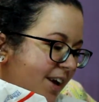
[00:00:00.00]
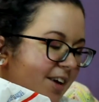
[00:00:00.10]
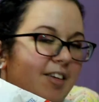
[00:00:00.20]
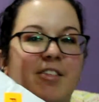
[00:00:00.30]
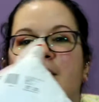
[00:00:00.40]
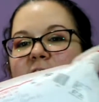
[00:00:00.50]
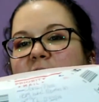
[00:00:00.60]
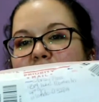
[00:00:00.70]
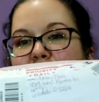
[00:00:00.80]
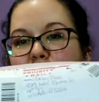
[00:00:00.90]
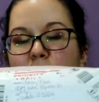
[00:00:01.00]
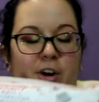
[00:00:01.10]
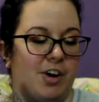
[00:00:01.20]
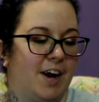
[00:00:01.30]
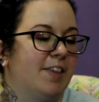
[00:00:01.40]
is the stuff I
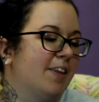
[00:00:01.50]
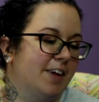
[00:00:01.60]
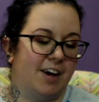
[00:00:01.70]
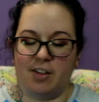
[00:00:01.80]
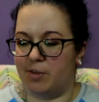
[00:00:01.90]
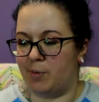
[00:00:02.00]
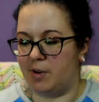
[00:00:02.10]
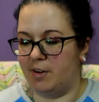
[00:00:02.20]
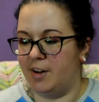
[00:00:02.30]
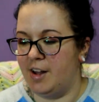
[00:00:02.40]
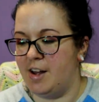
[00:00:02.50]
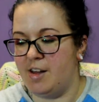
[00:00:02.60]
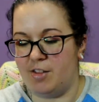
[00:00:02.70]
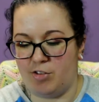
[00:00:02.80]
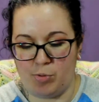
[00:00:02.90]
ordered, and then the other one,
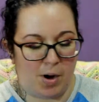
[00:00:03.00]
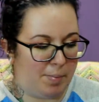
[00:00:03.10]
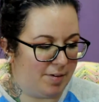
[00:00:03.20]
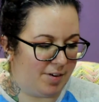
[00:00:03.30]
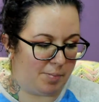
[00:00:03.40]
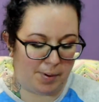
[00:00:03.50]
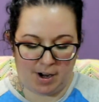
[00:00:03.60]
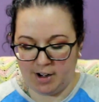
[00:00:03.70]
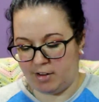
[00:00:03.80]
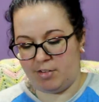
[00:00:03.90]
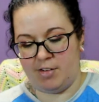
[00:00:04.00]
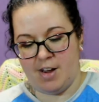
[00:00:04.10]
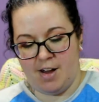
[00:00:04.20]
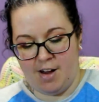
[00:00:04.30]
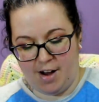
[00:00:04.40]
the swap is in a box.
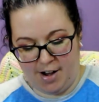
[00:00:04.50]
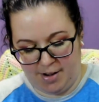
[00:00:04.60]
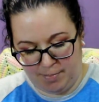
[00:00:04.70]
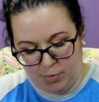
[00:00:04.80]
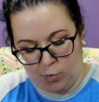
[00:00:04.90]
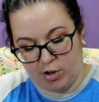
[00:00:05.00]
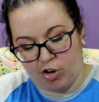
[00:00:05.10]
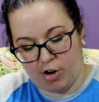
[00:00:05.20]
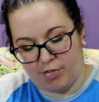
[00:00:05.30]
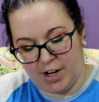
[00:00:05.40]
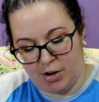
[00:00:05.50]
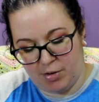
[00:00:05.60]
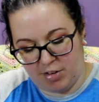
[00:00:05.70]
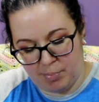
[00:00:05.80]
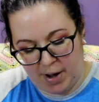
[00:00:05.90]
Um, once her video
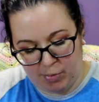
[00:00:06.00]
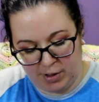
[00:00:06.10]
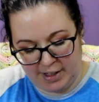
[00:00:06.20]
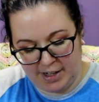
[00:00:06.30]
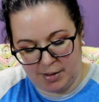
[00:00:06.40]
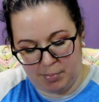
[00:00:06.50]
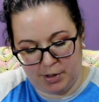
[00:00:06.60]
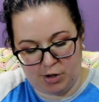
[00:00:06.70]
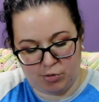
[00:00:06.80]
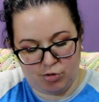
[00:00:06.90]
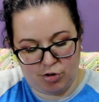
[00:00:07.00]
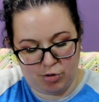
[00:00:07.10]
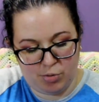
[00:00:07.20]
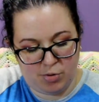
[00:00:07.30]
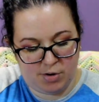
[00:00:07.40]
is up, I will link it below
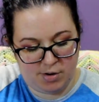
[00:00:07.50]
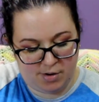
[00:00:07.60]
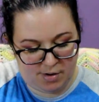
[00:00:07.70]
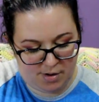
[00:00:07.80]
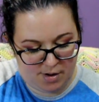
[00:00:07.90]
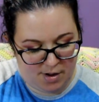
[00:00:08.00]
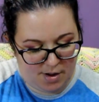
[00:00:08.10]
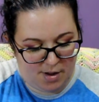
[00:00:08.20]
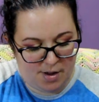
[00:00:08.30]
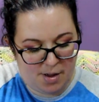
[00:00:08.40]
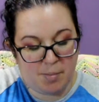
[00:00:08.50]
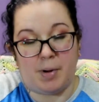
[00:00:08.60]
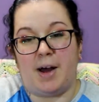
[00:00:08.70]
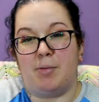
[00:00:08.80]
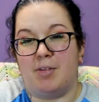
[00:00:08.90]
too,
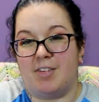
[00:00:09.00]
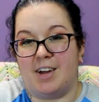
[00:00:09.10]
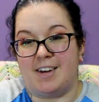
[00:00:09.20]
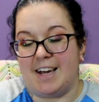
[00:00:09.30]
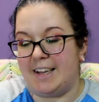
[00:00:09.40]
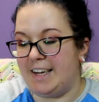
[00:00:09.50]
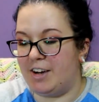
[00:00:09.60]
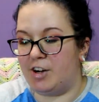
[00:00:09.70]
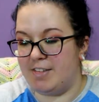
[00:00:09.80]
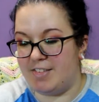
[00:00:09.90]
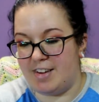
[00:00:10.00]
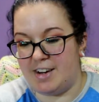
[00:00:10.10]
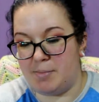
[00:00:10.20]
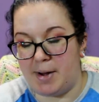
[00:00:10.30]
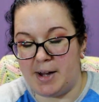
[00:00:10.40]
but I was a day later in
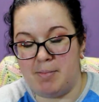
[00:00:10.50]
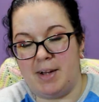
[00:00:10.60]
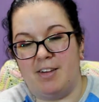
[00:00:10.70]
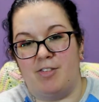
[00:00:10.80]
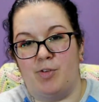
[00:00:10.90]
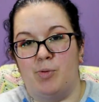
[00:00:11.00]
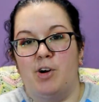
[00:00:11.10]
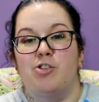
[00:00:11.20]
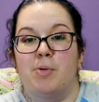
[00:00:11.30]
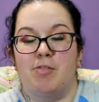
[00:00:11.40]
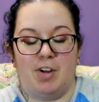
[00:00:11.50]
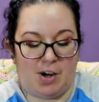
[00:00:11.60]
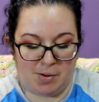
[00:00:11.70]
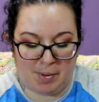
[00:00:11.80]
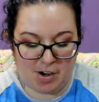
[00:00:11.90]
sending mine because if you watch my
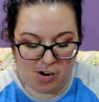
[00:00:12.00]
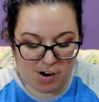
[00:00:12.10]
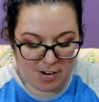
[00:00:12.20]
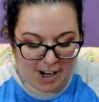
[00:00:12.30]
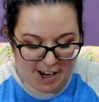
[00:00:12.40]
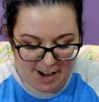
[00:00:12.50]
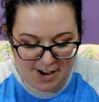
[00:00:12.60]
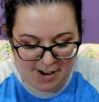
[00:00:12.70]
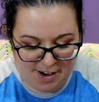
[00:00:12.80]
vlog, my car died.